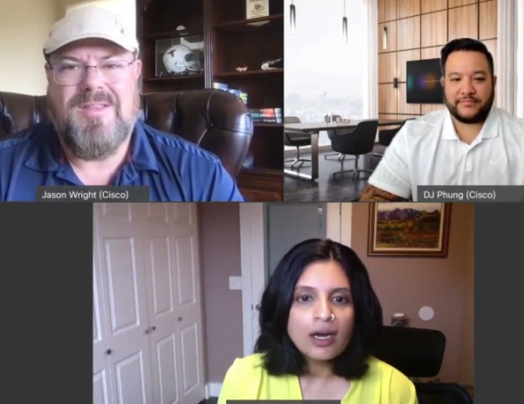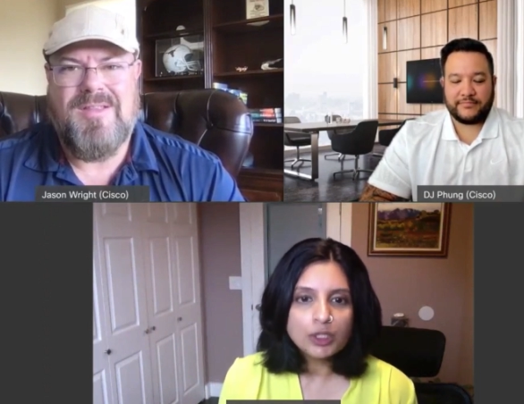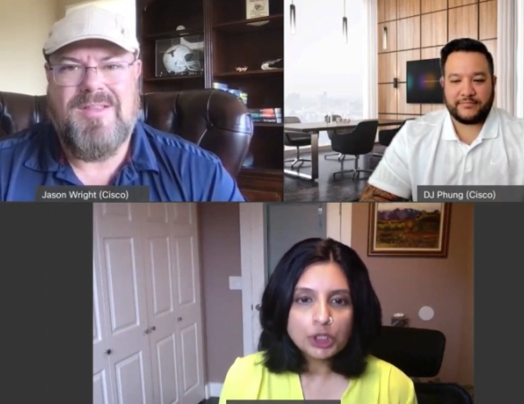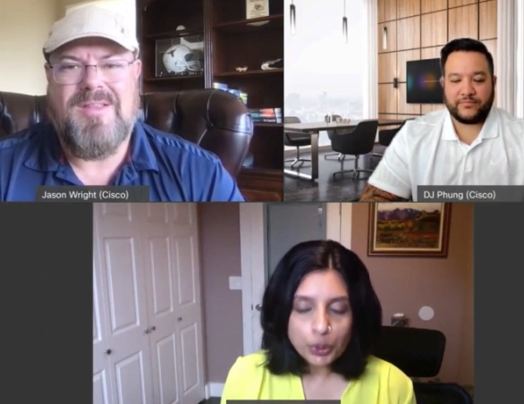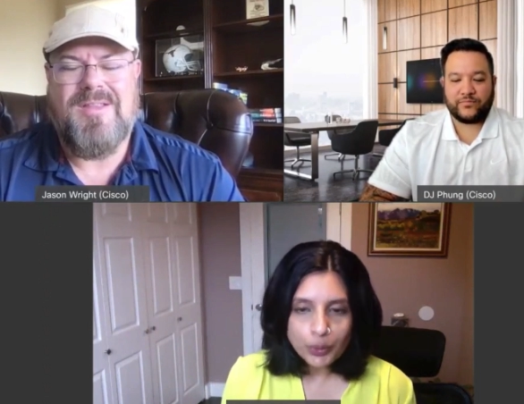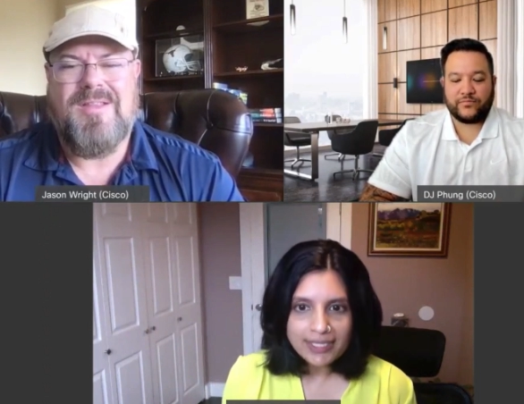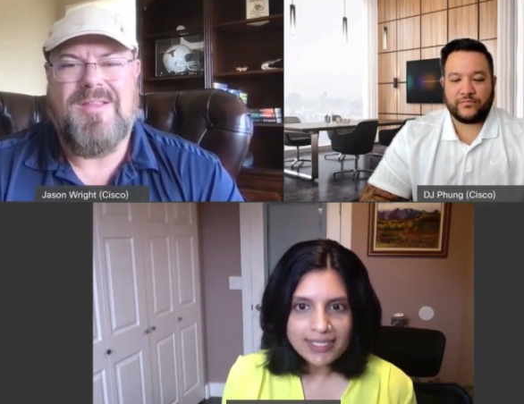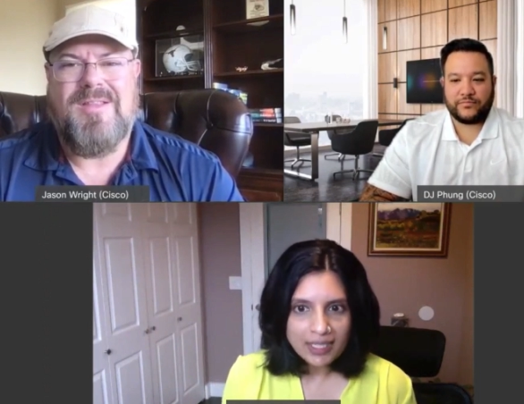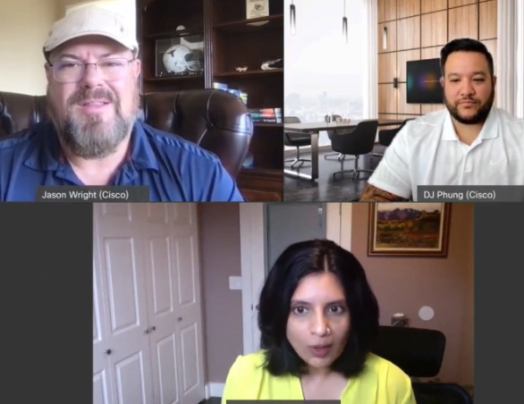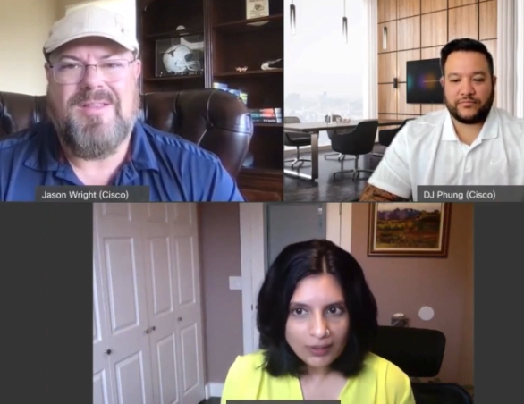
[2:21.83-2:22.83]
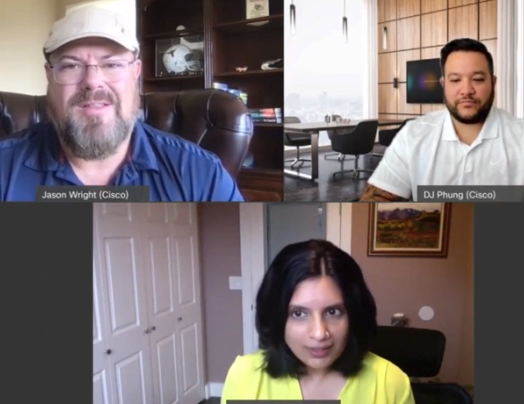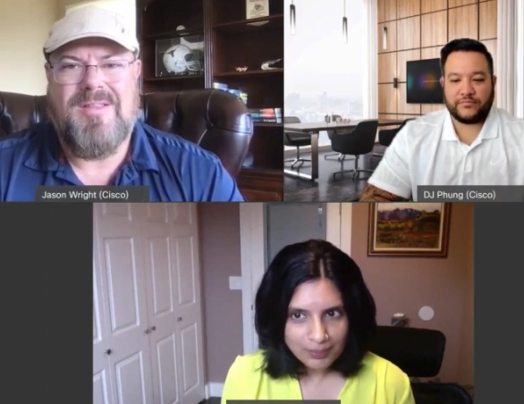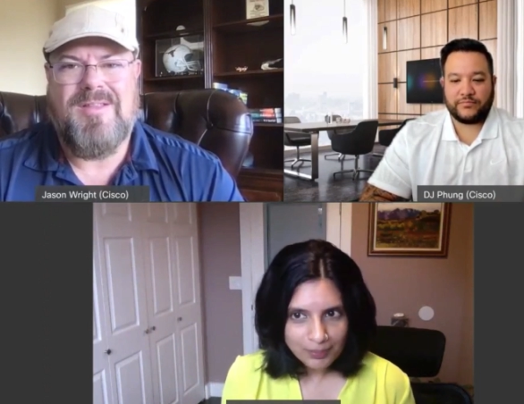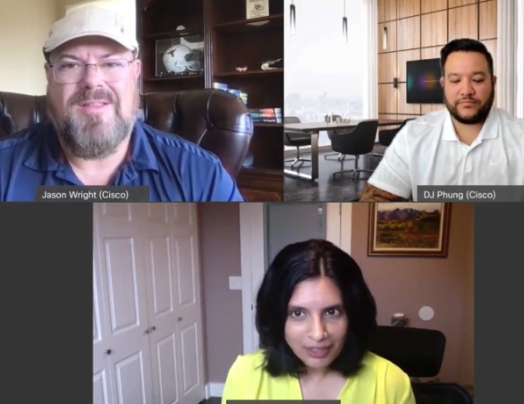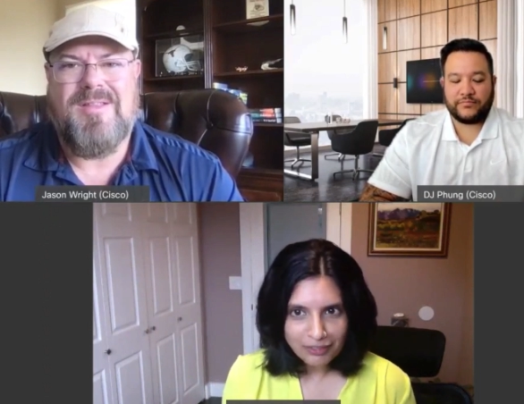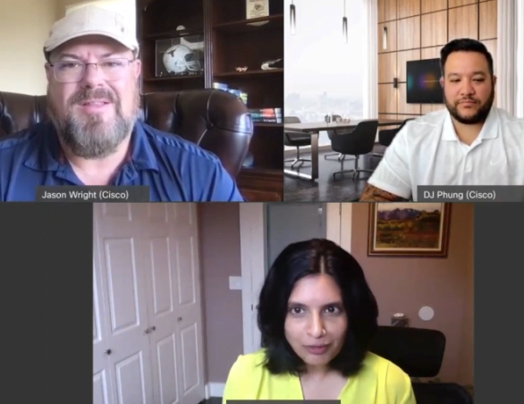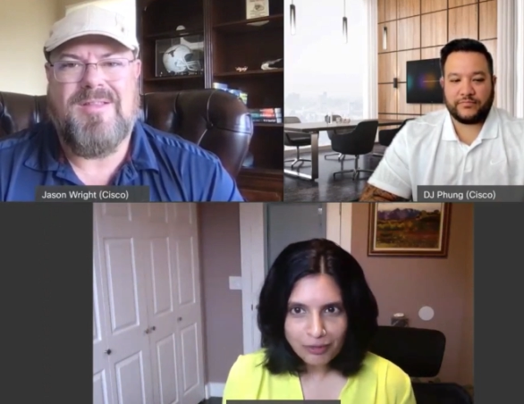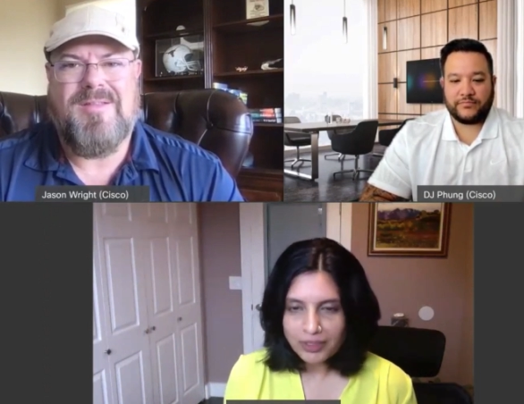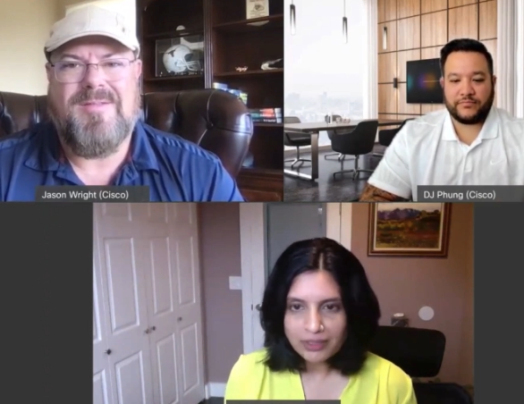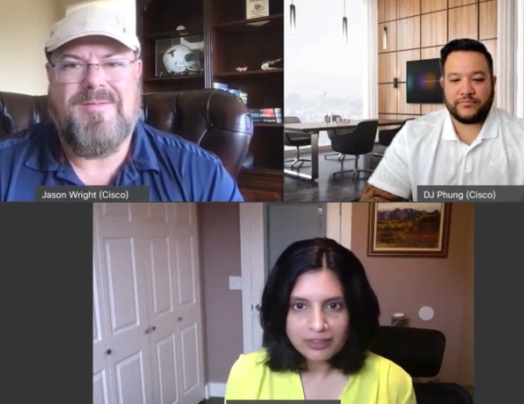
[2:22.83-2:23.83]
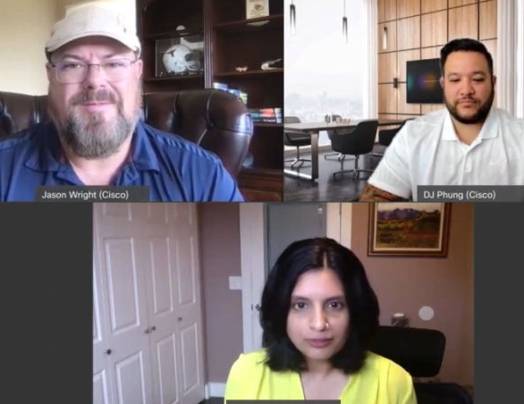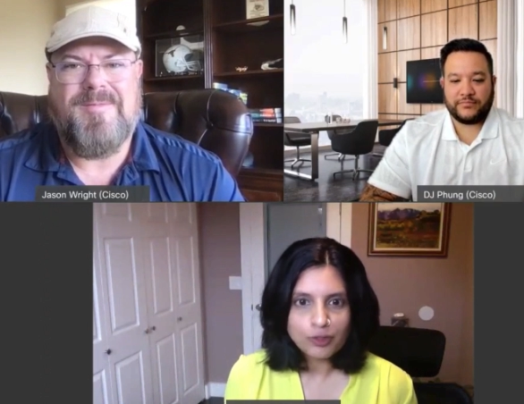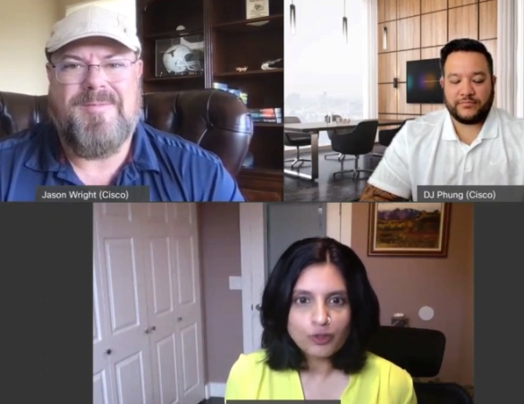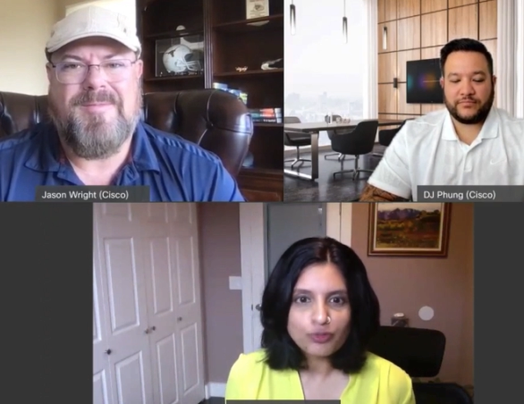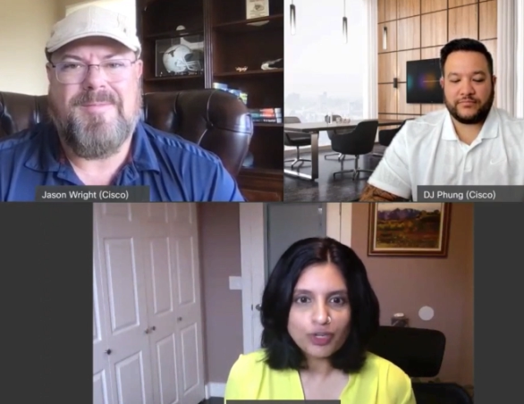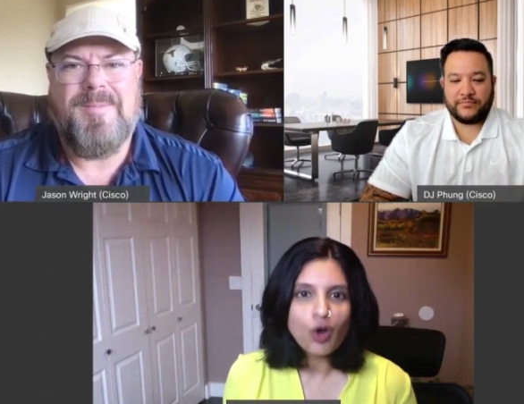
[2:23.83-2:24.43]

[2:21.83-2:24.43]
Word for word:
Speaker 1: uh, showcasing on this platform because, of course,